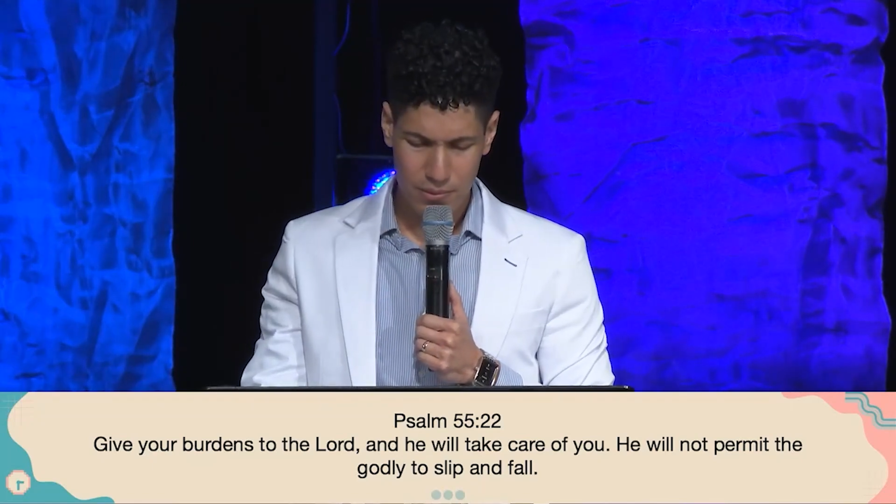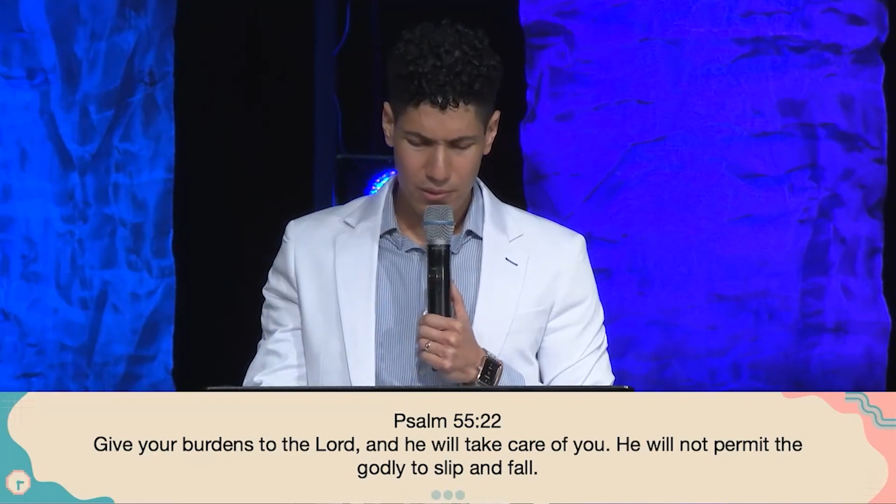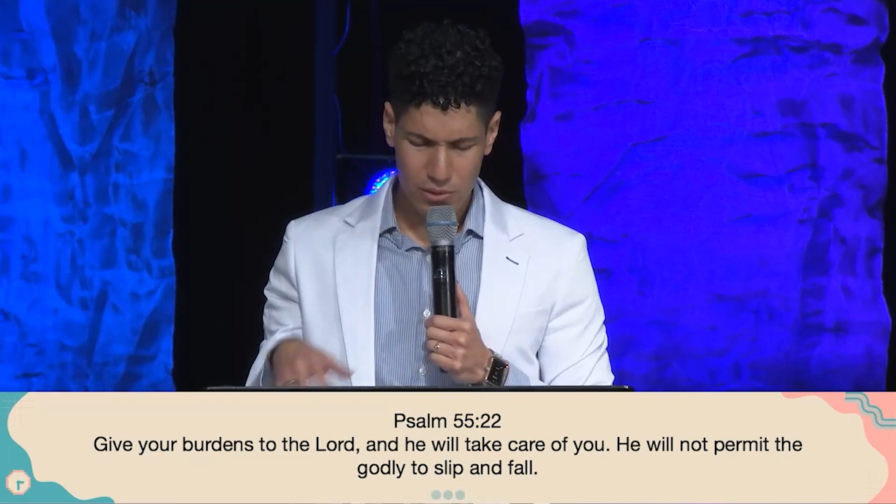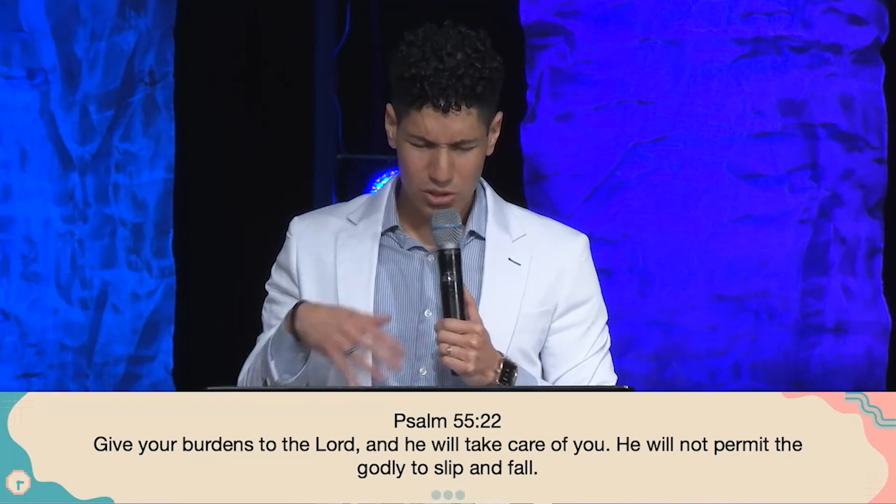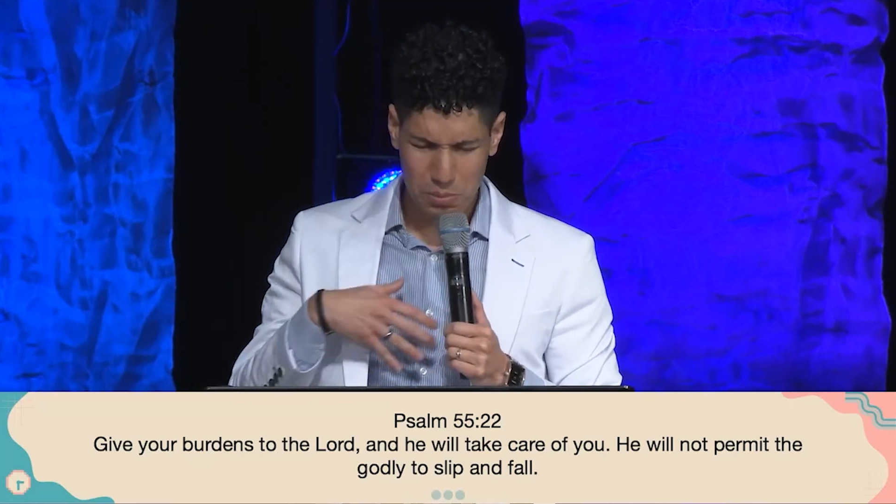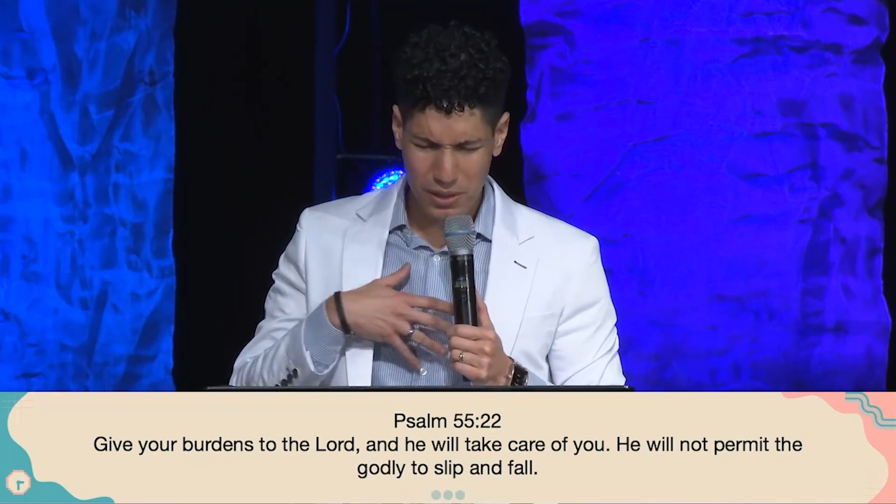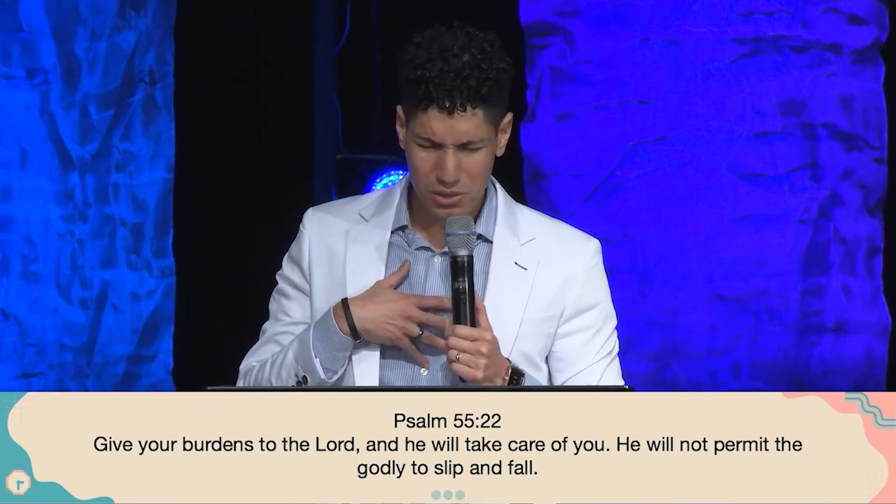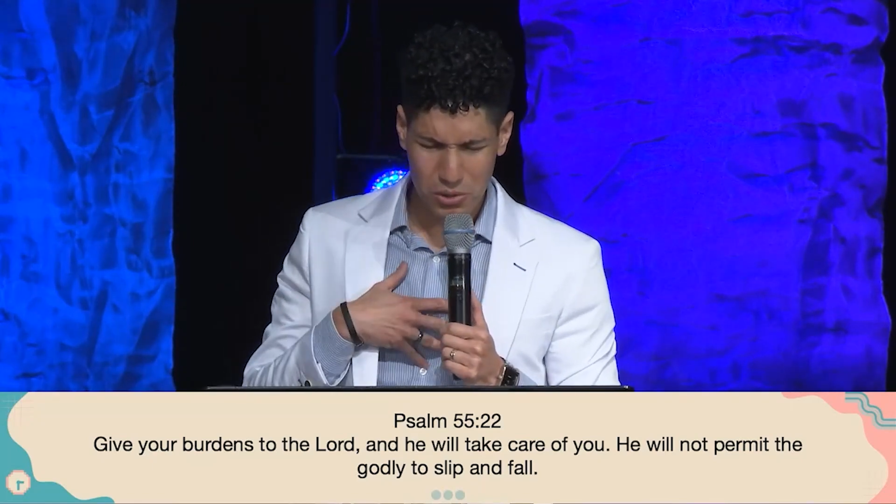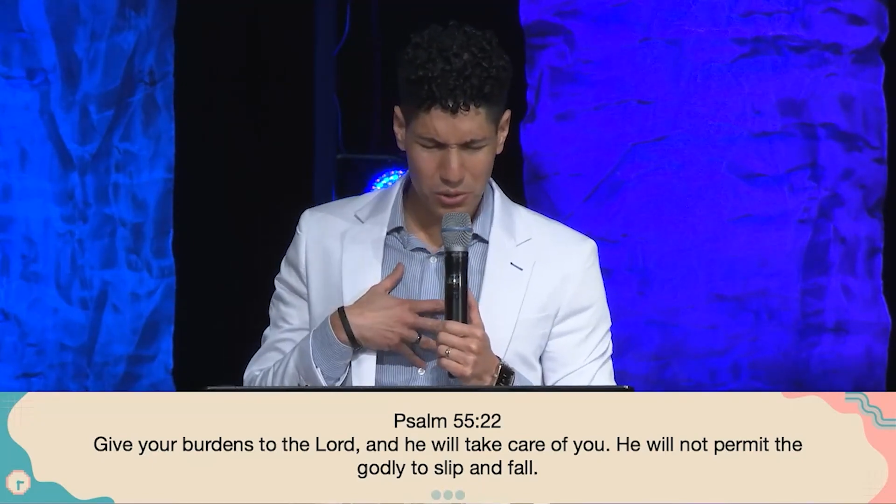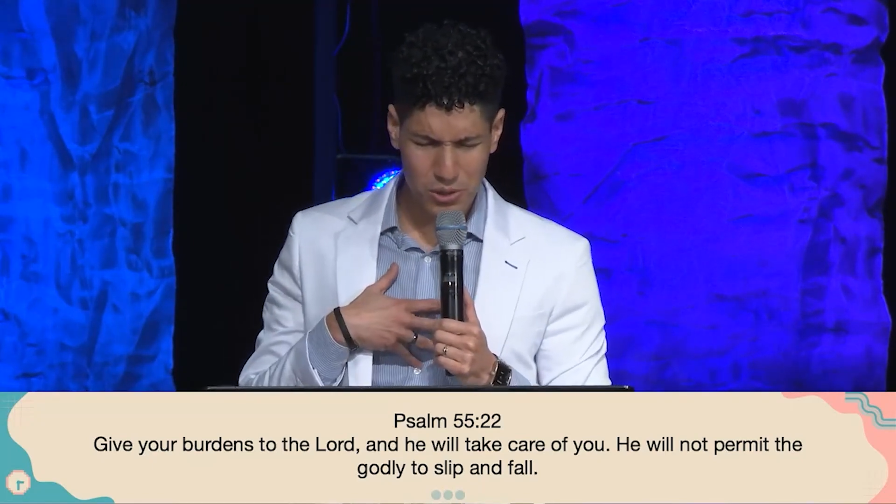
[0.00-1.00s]
So speak
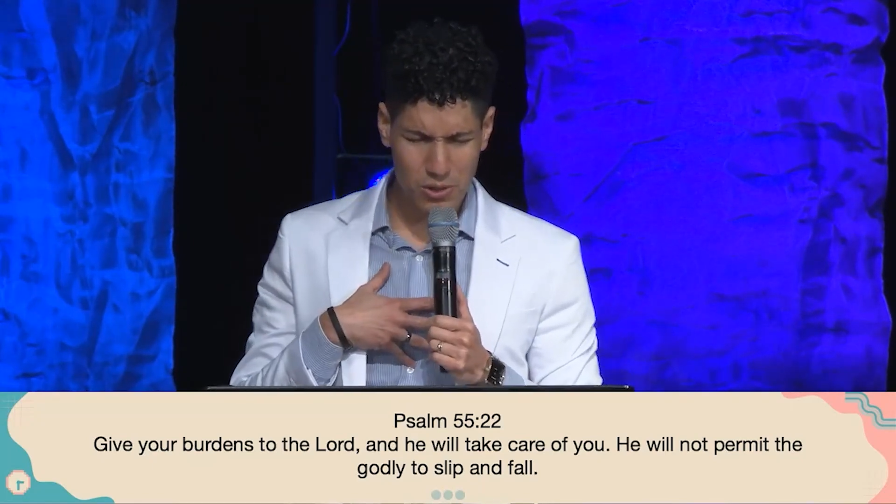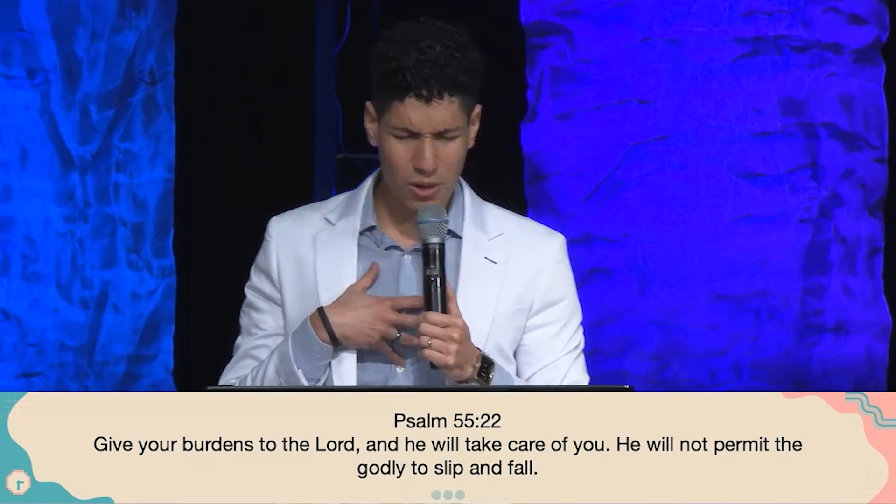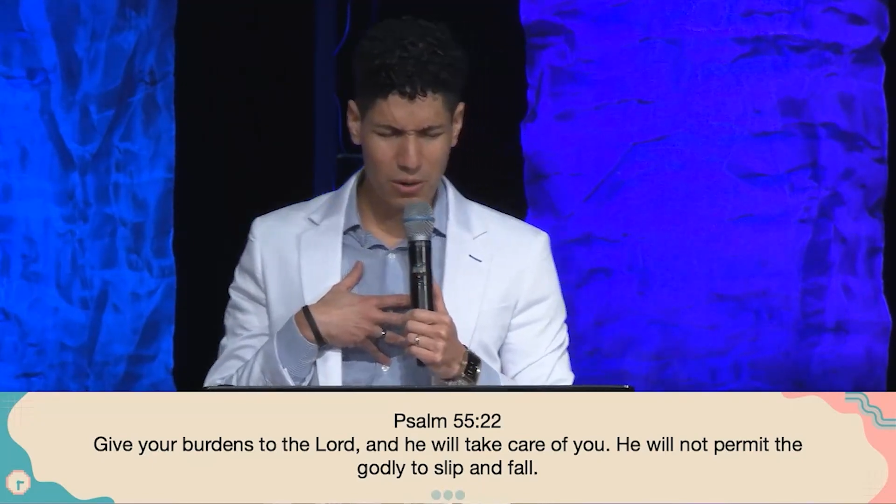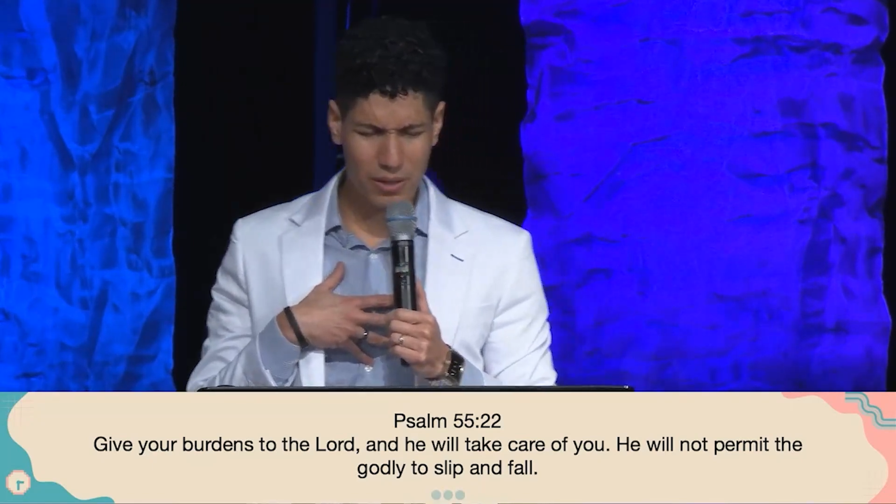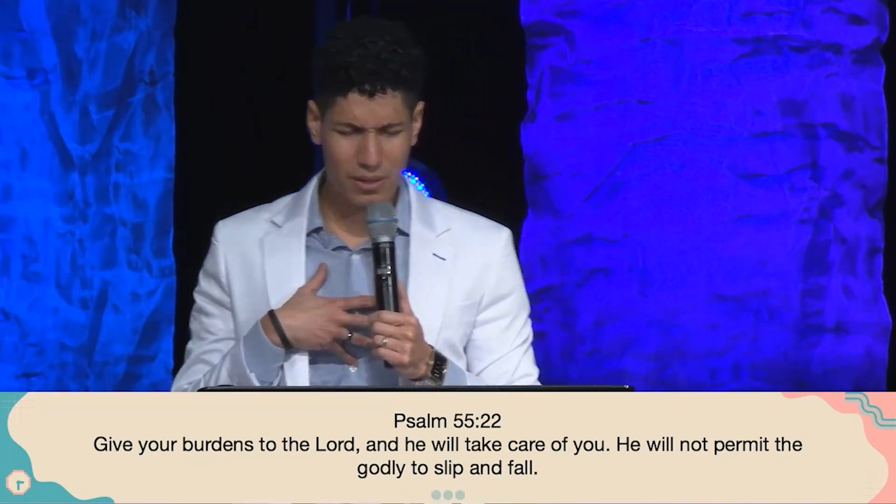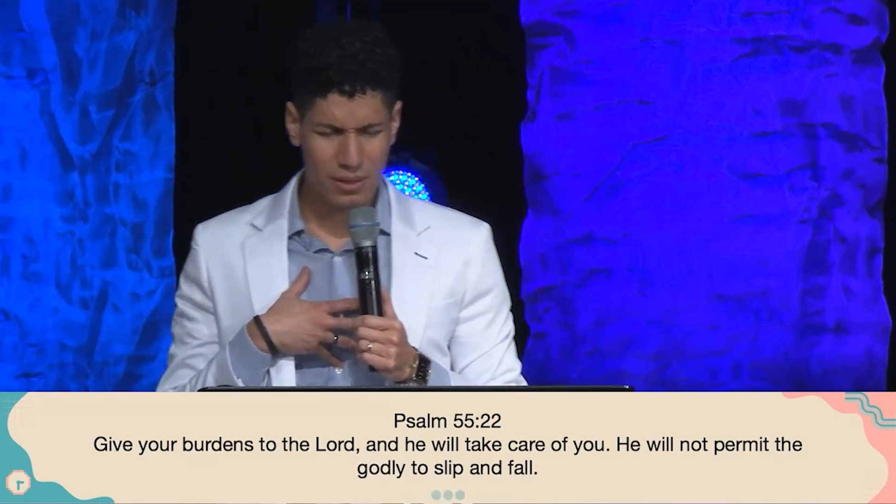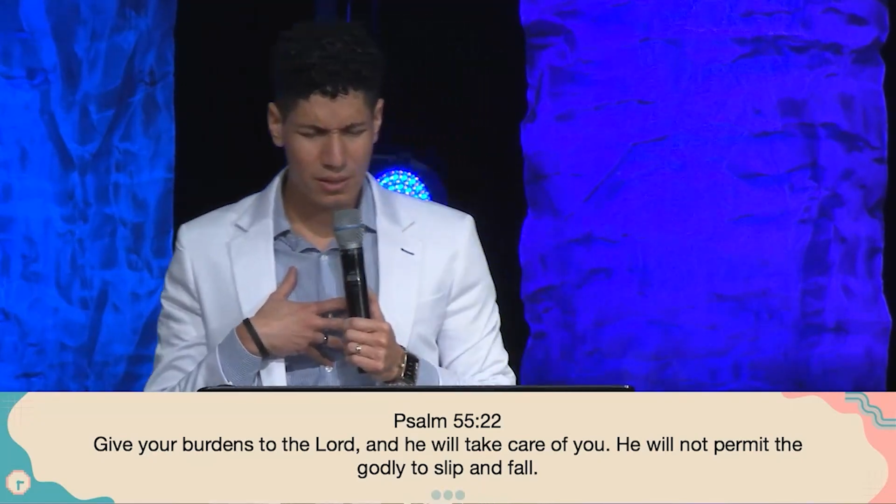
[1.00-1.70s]
to your soul and,